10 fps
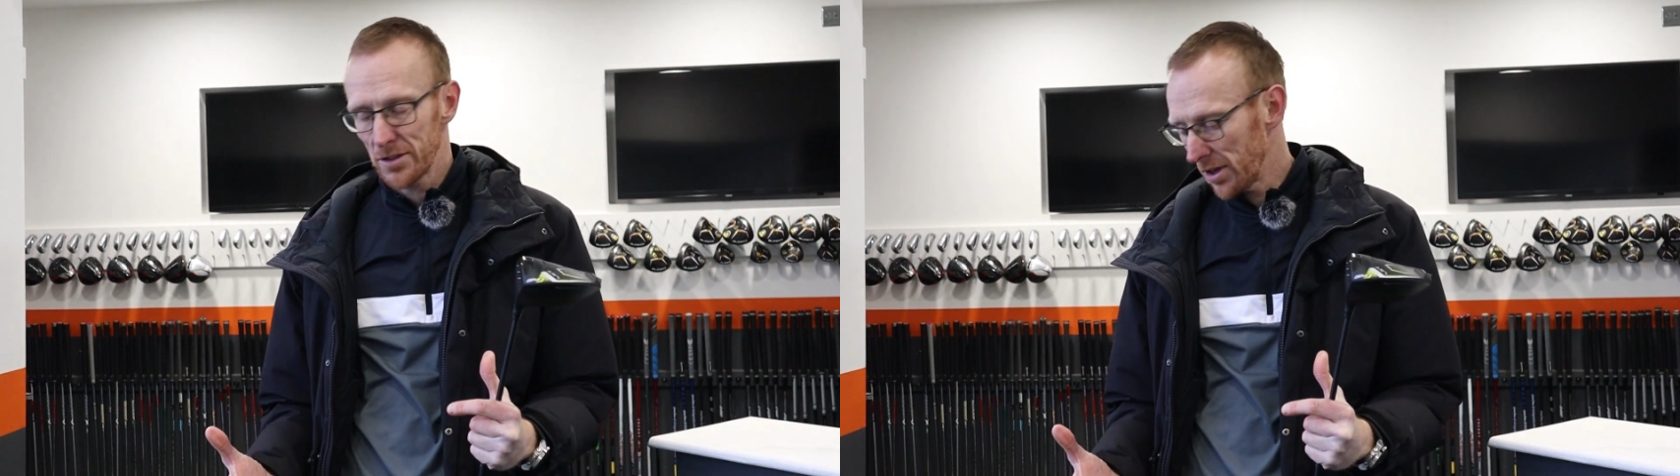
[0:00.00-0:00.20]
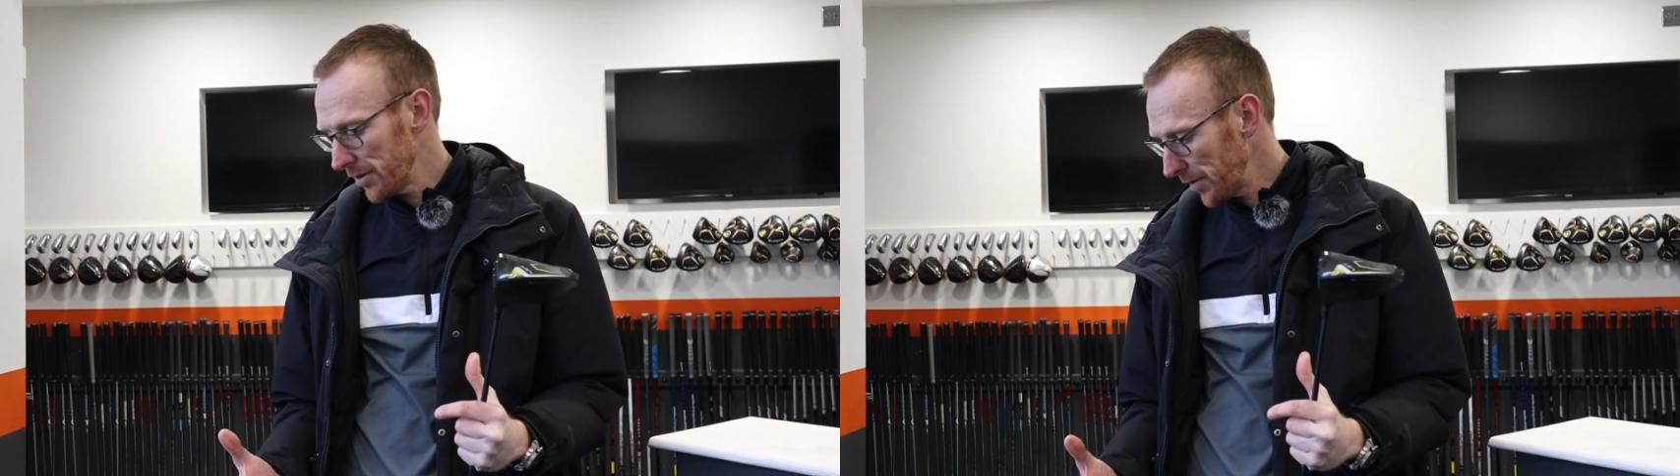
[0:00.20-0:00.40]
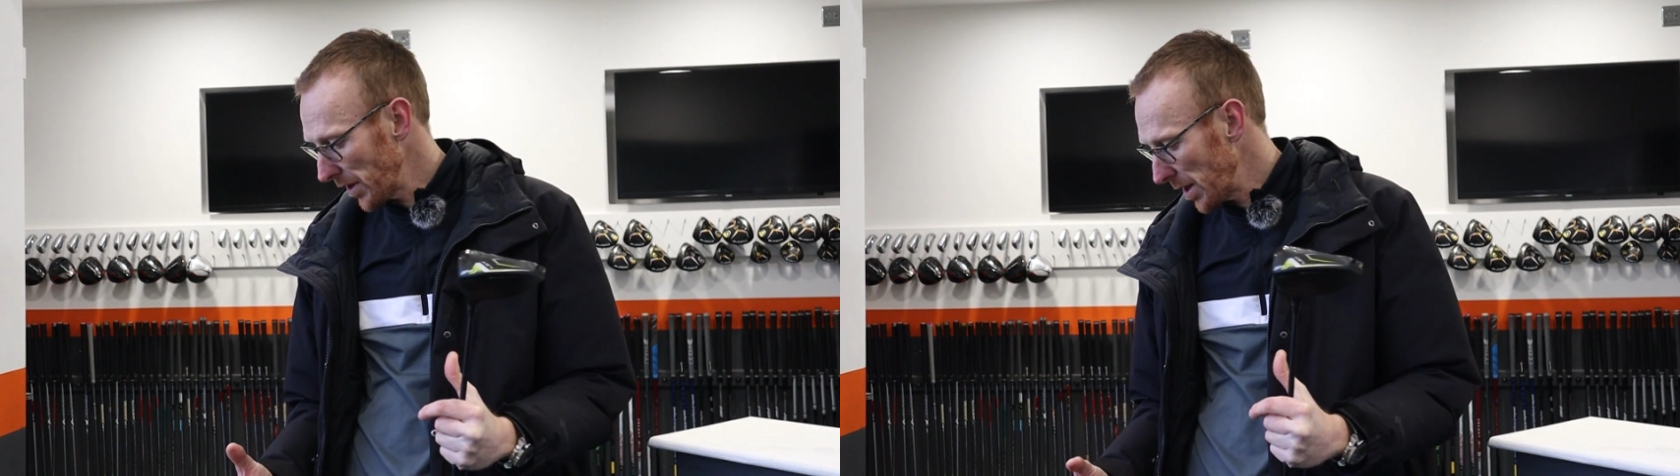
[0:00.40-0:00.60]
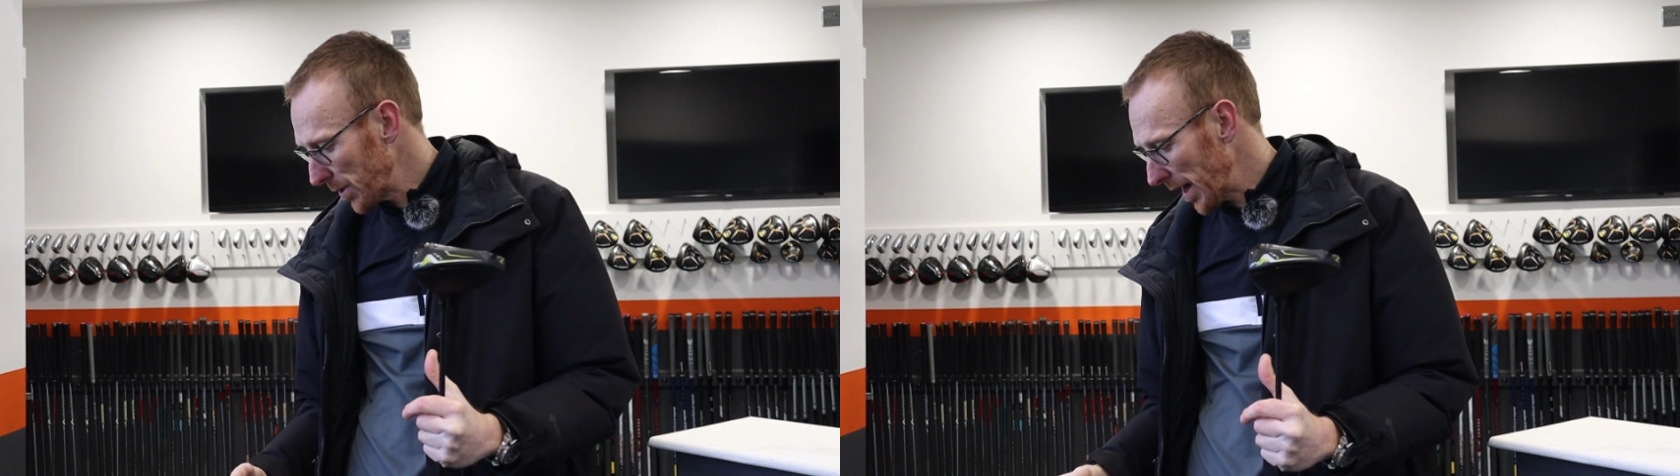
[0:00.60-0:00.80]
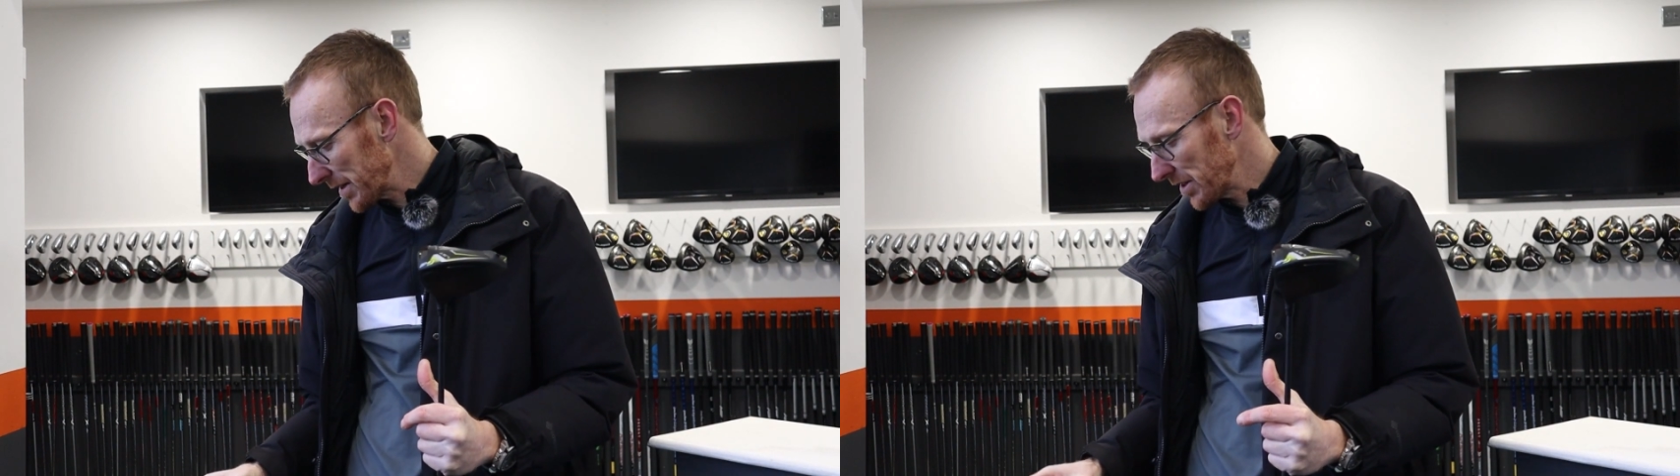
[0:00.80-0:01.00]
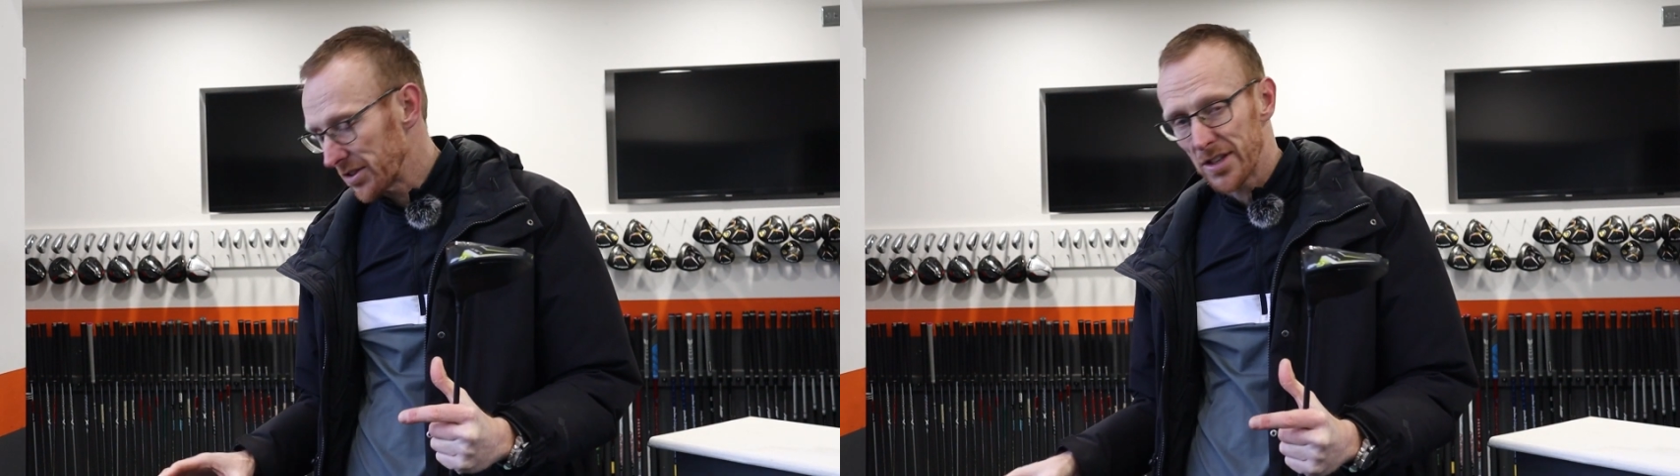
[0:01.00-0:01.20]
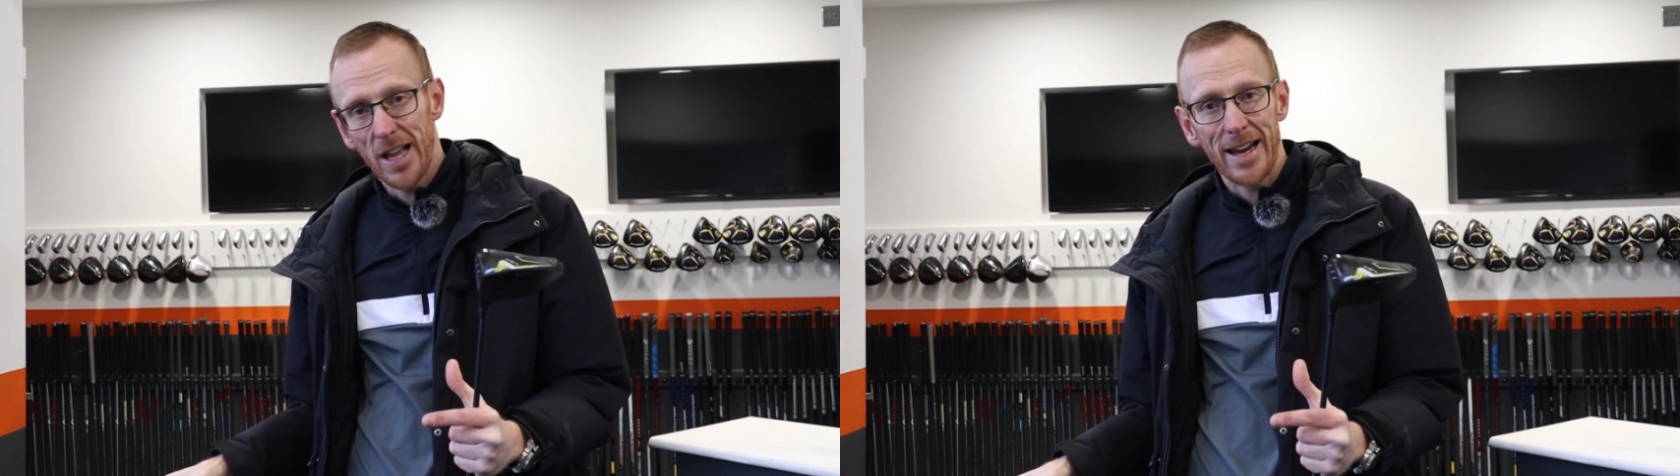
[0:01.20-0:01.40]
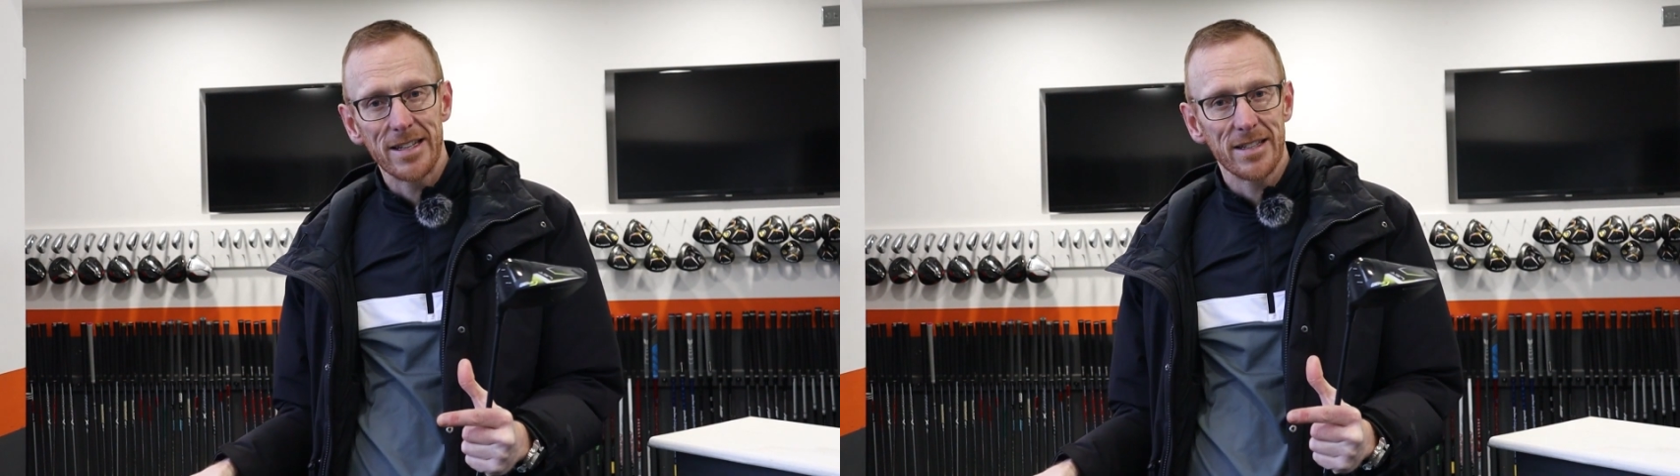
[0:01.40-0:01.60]
so for you guys that
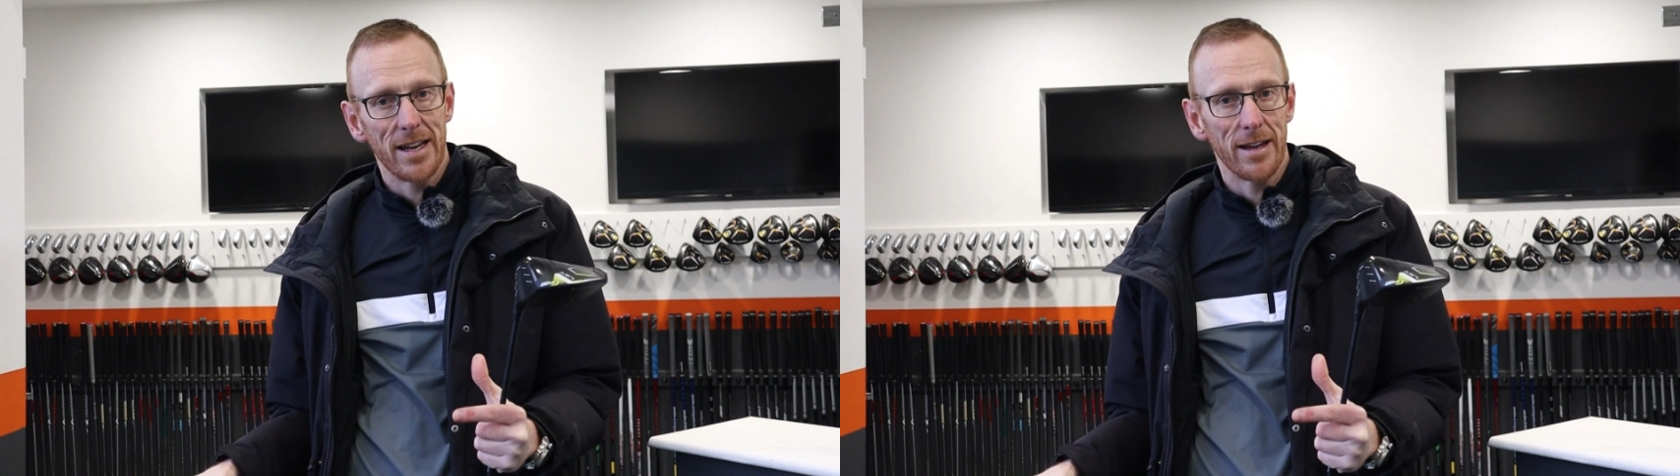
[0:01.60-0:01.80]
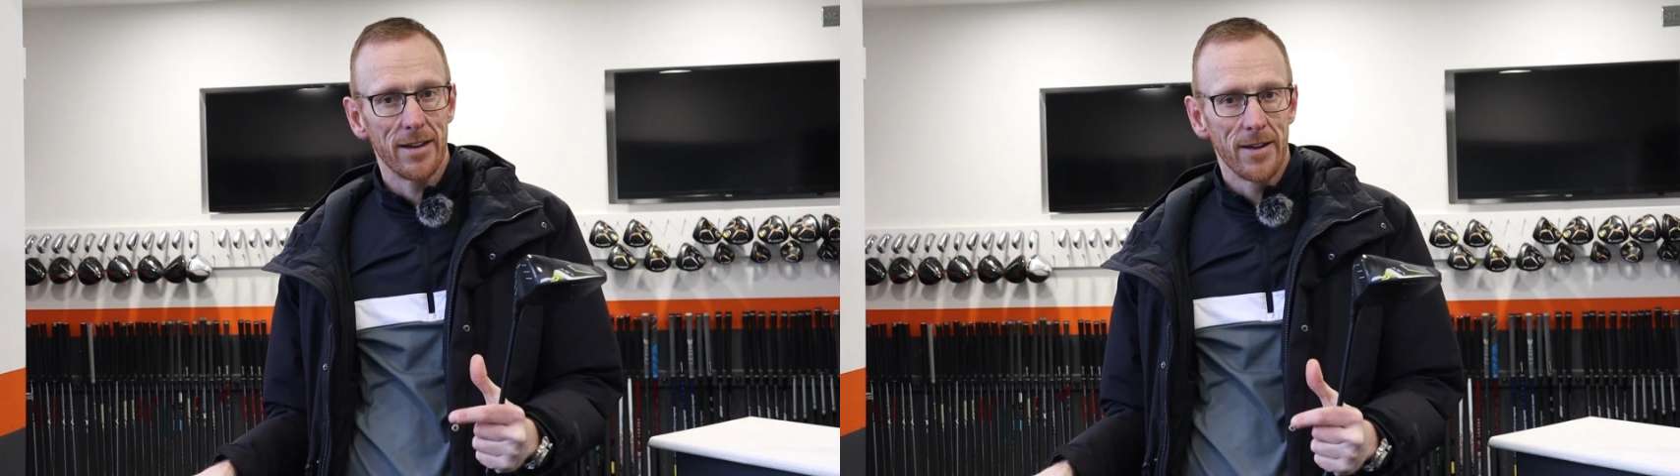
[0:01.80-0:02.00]
slice it,